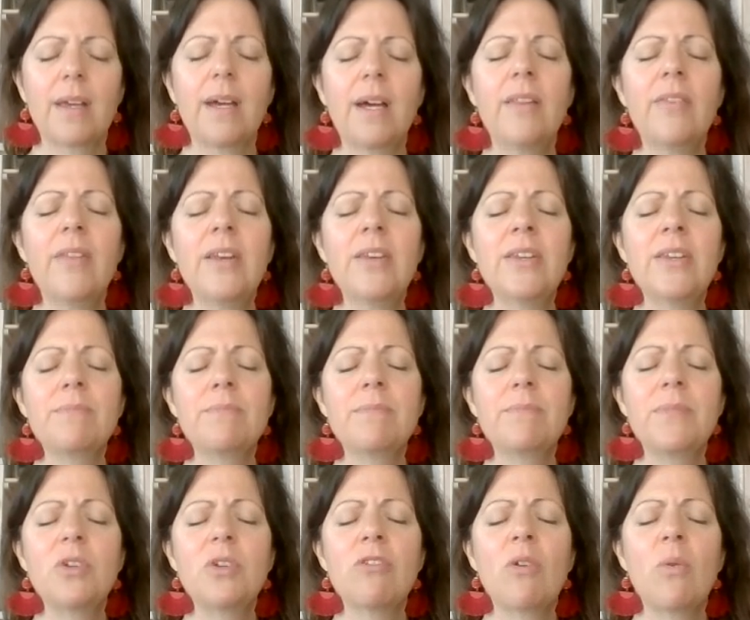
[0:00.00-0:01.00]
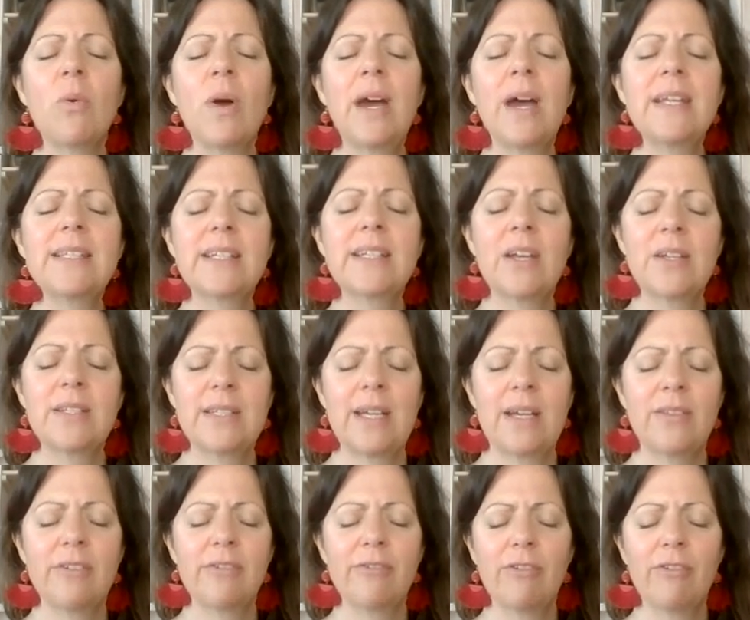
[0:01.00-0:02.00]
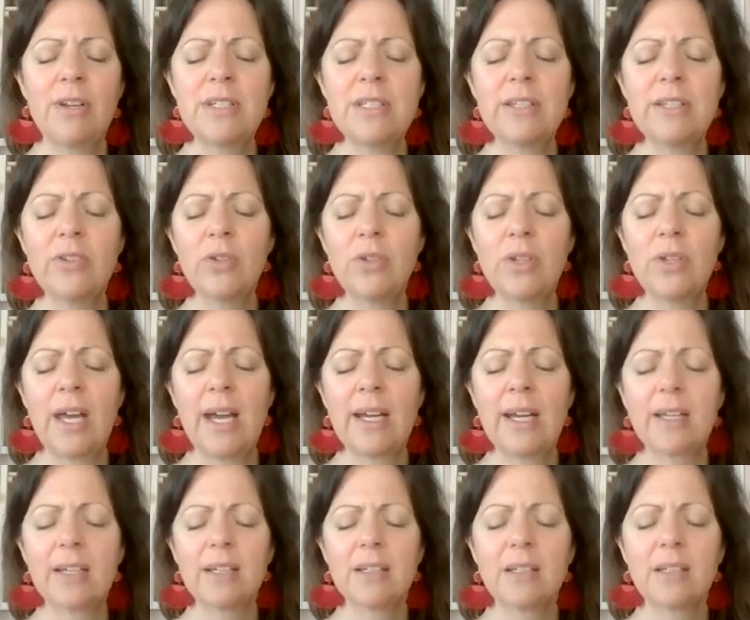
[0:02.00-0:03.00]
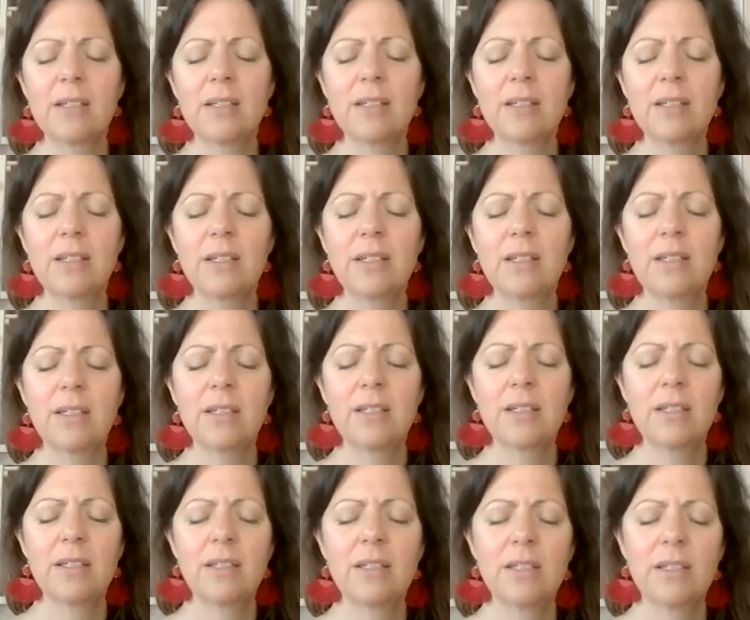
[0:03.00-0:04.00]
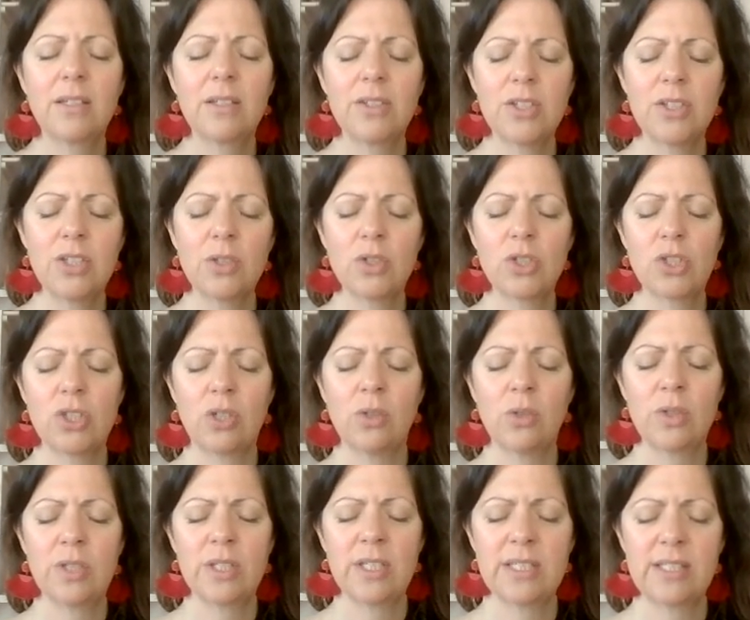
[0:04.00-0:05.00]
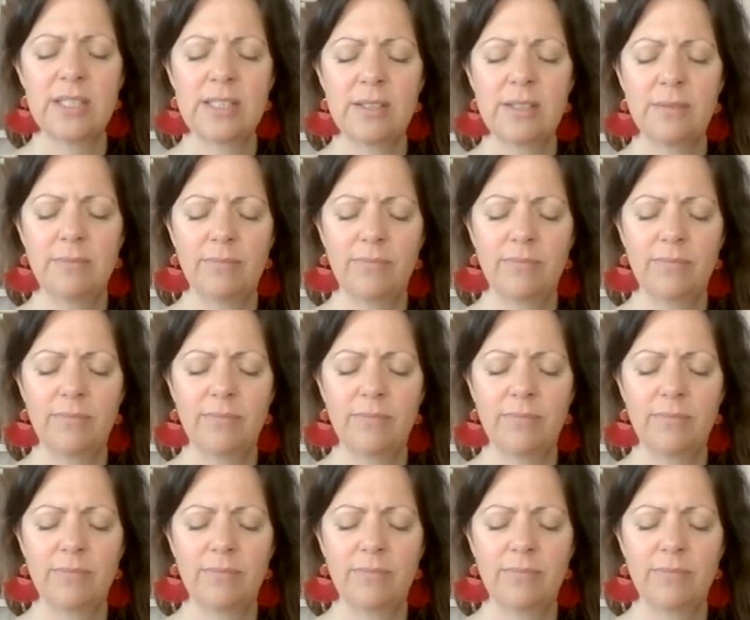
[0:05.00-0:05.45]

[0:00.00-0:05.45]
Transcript: And then your awareness goes down the front of your neck to your shoulders.